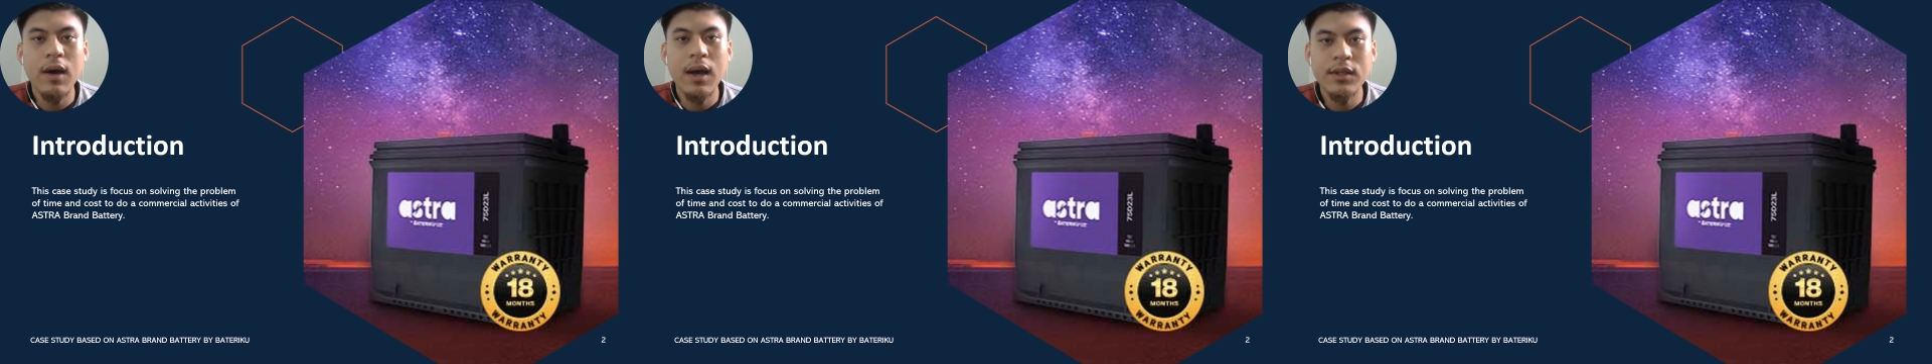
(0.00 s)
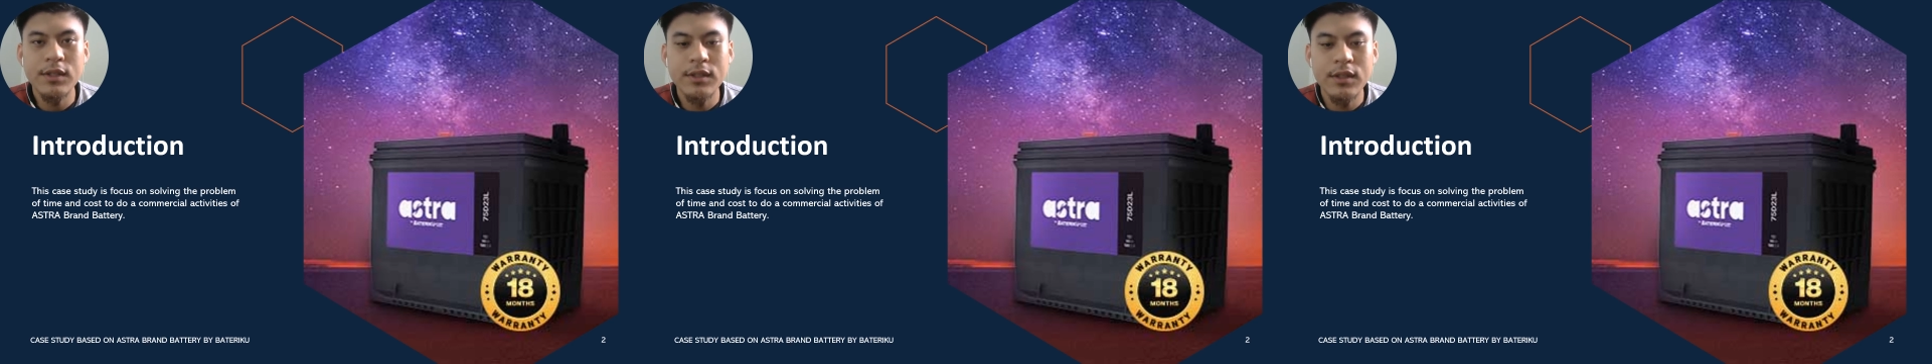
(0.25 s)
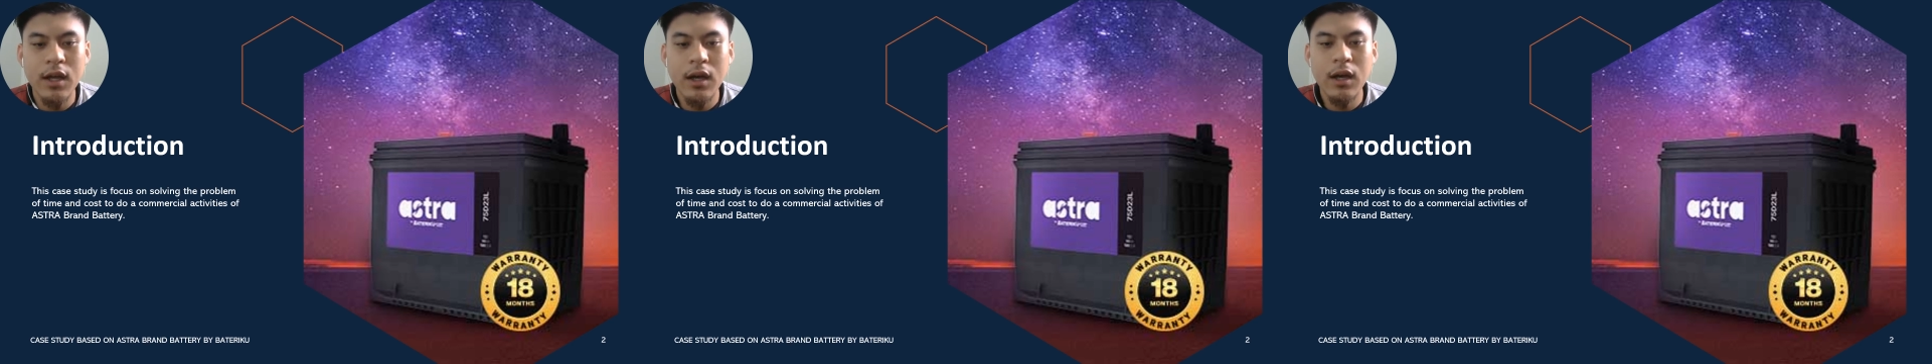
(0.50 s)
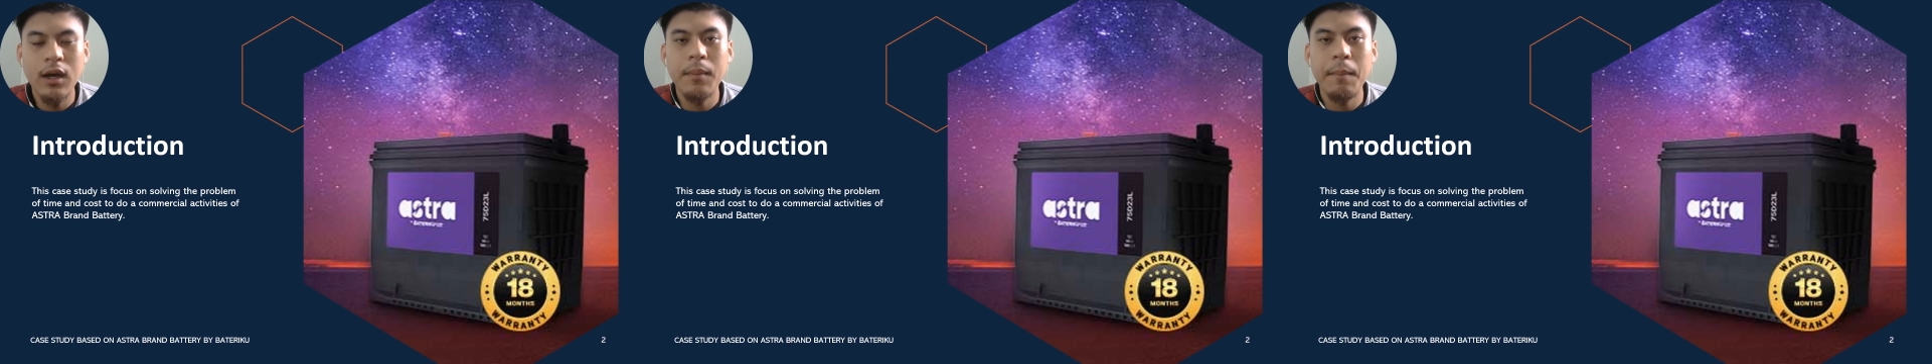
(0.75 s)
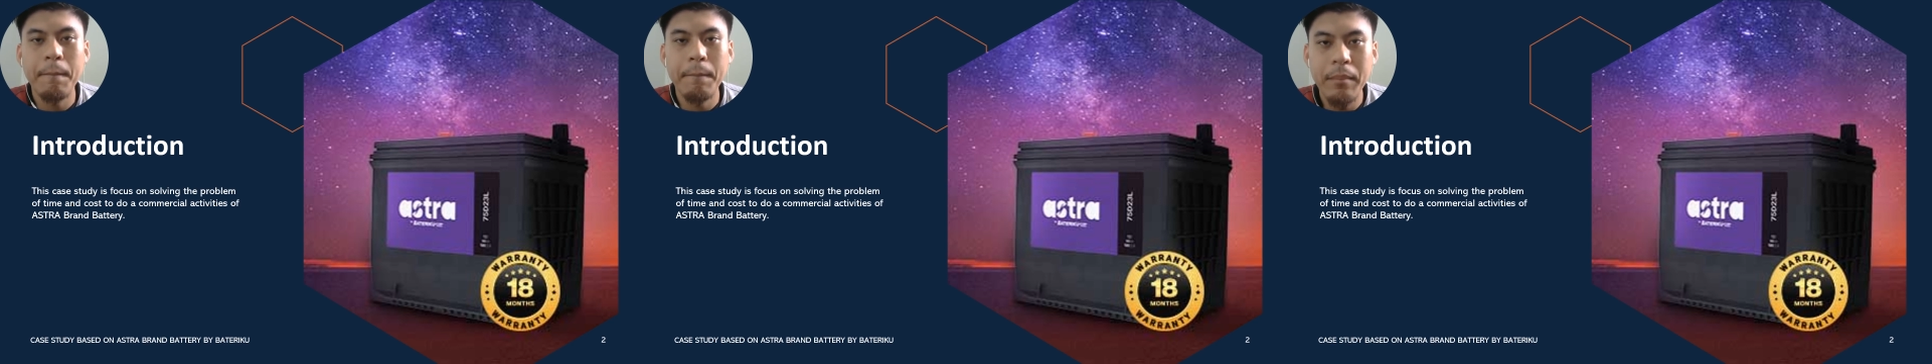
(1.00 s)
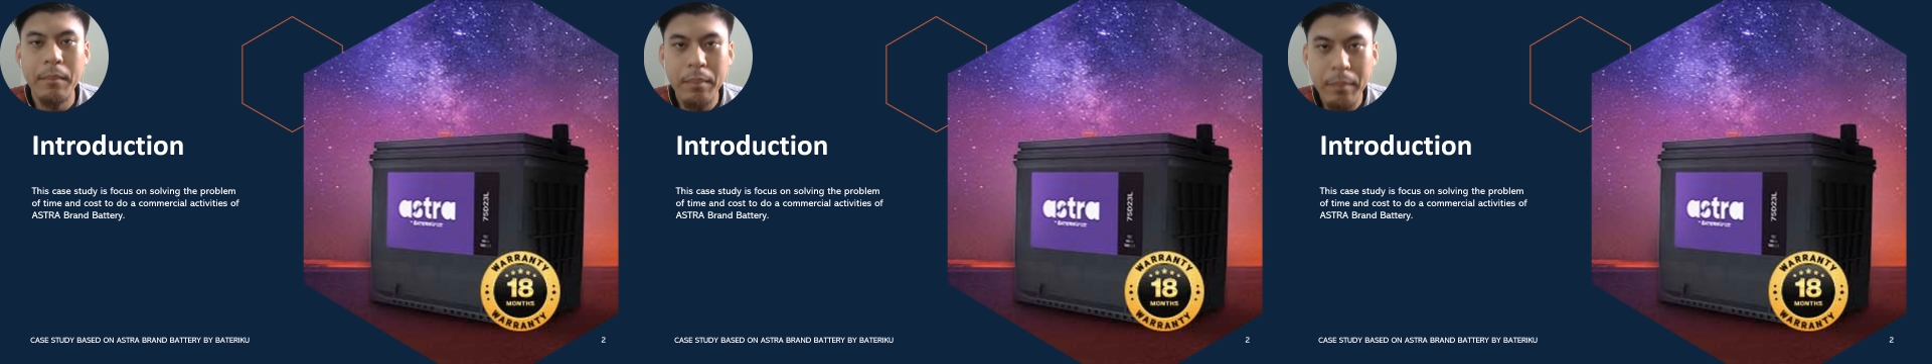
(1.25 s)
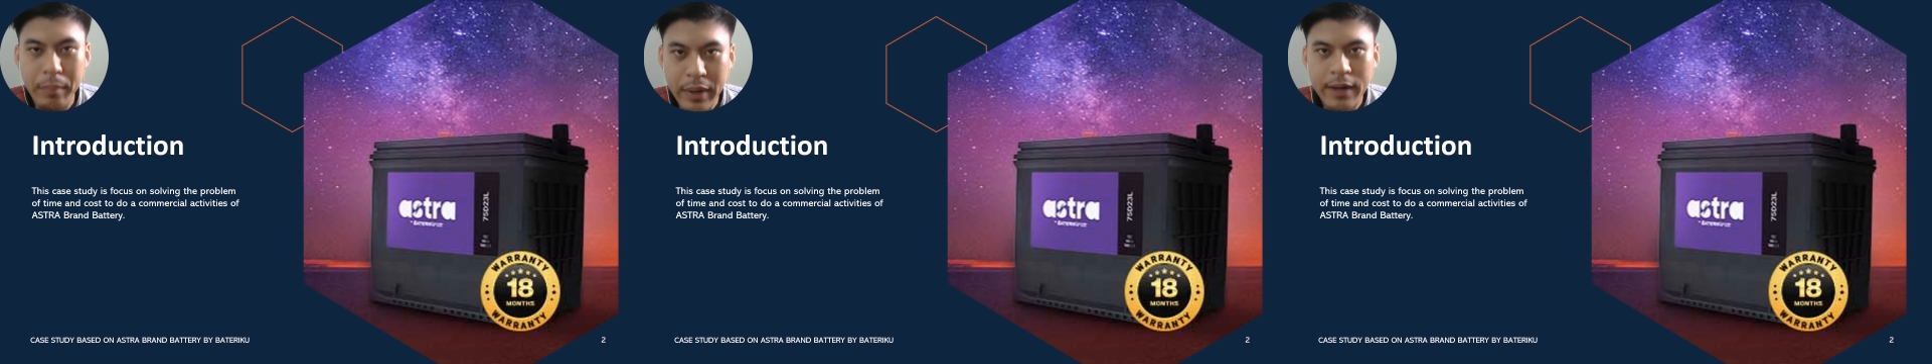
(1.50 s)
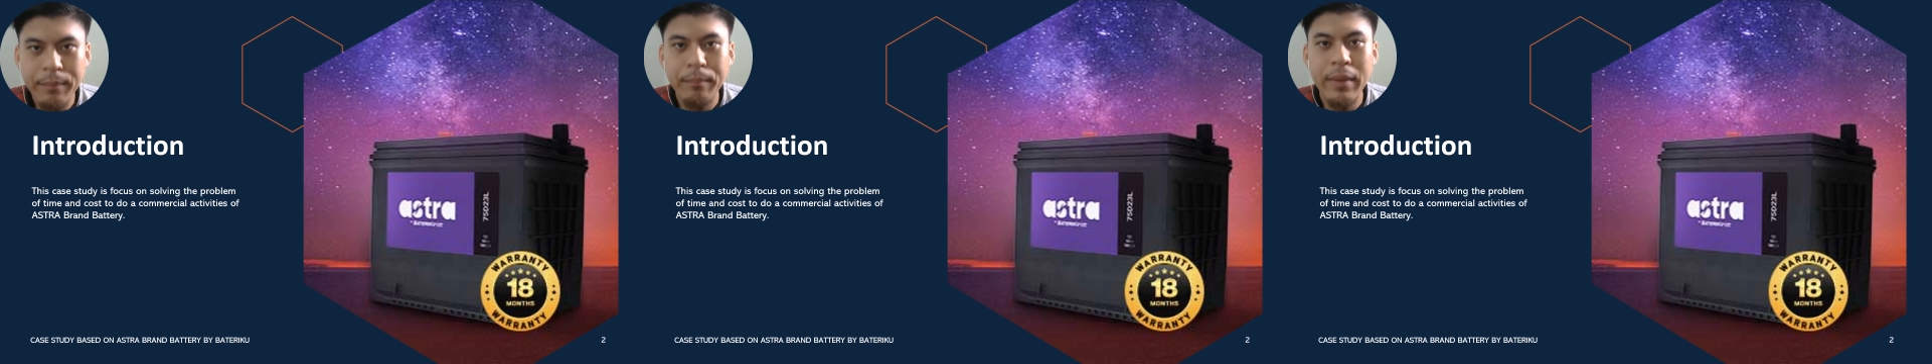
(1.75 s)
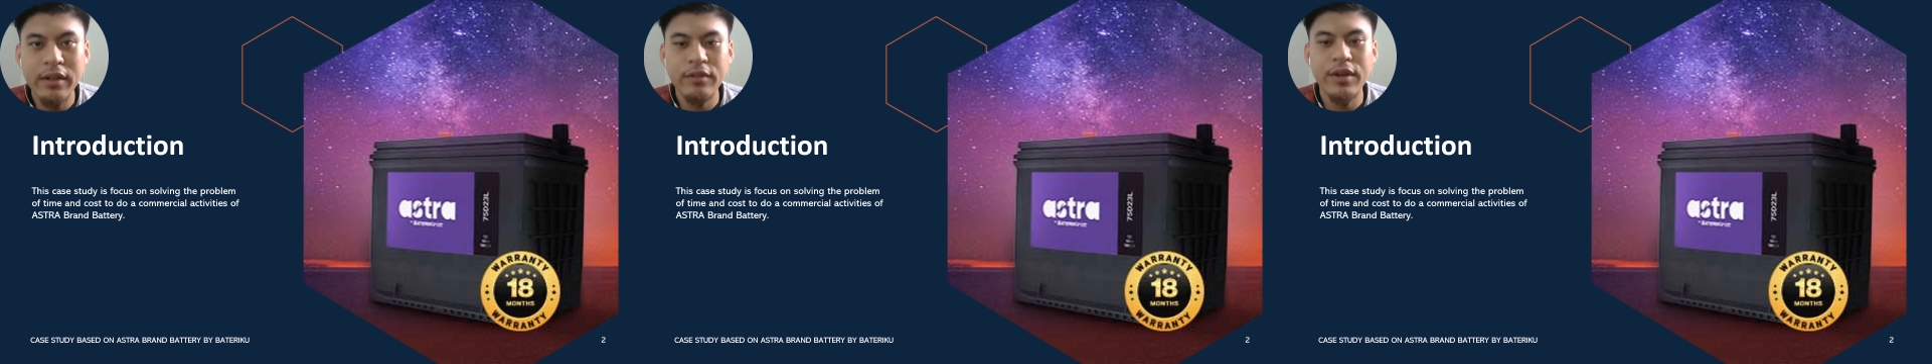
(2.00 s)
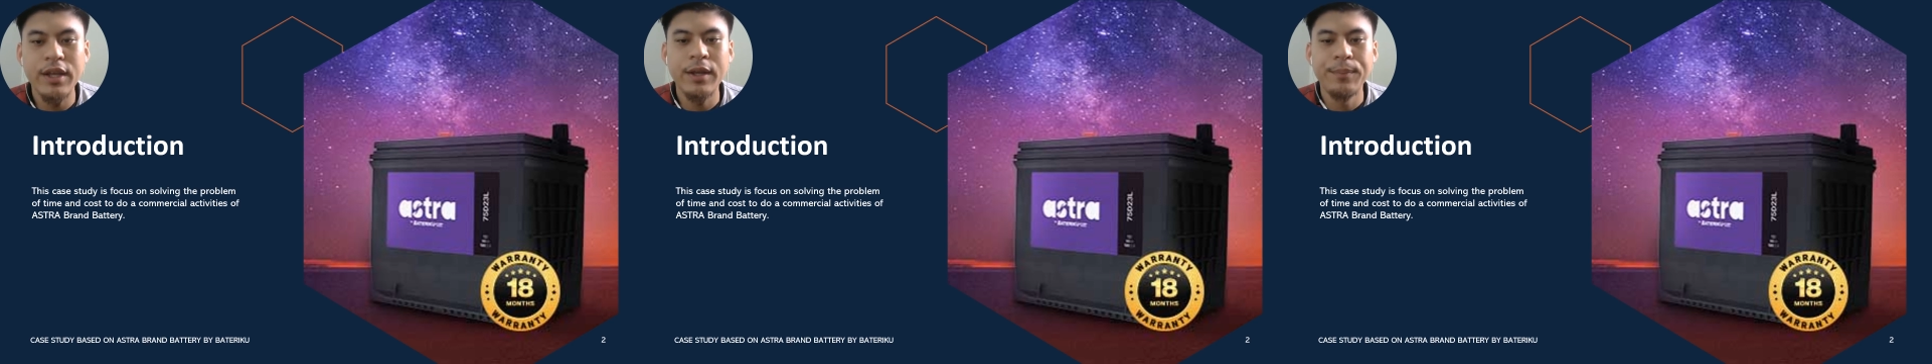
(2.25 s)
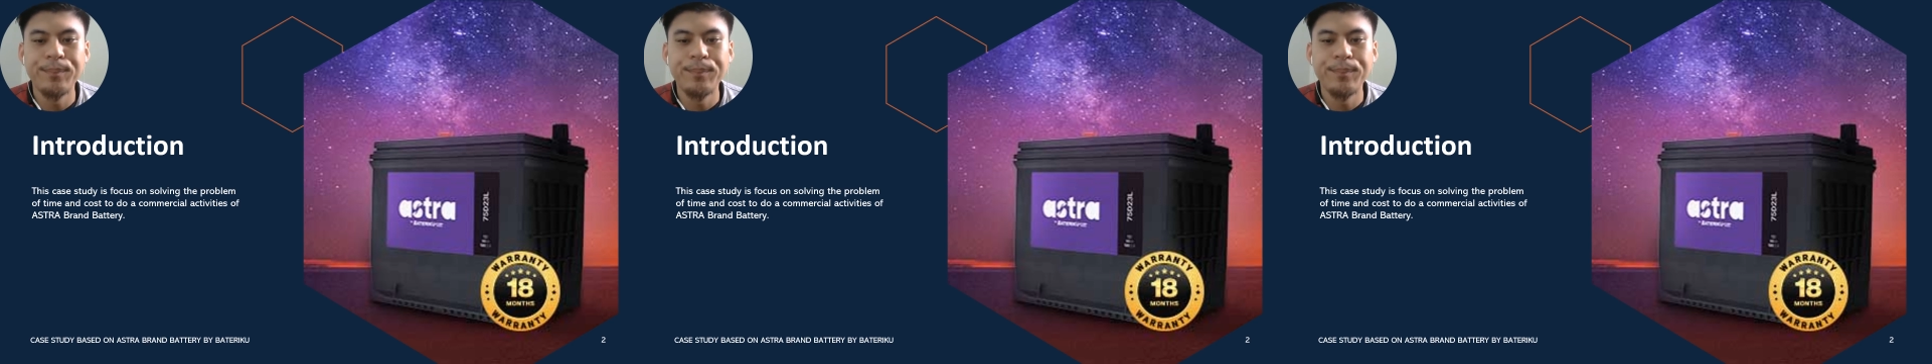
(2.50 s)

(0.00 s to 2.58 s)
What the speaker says: Astra brand battery.